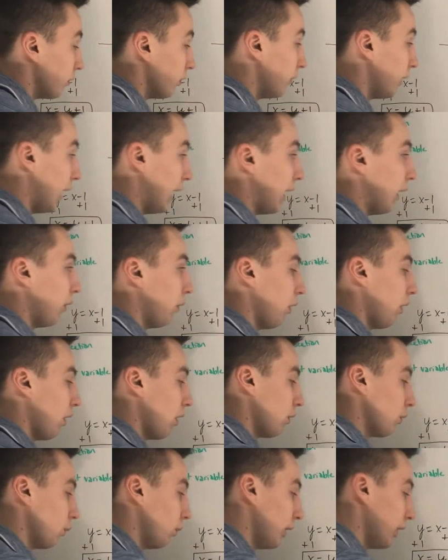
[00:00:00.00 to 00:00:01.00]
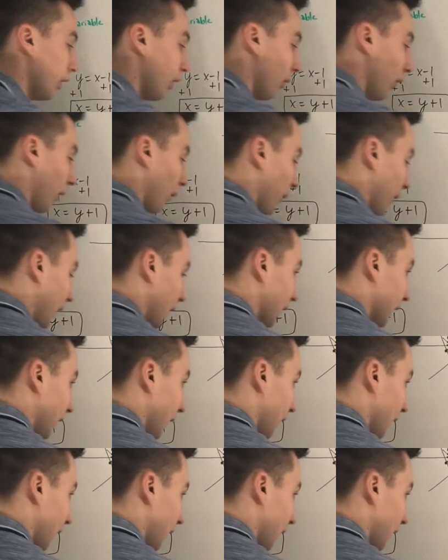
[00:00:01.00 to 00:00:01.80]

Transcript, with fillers: now we know that we can